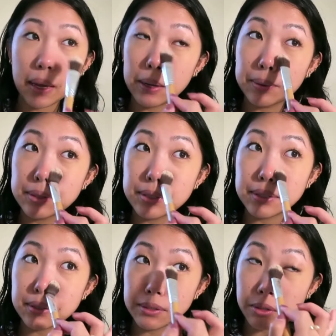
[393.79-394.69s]
and it was
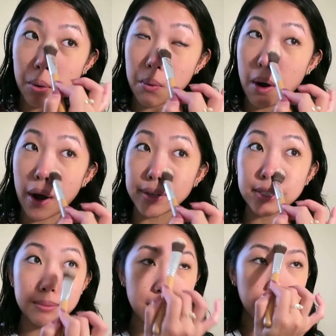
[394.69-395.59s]
just so
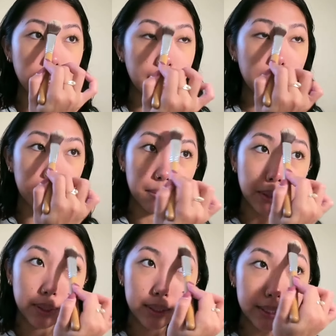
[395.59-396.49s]
awesome to be like
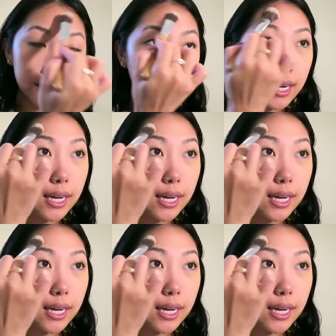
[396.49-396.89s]
immersed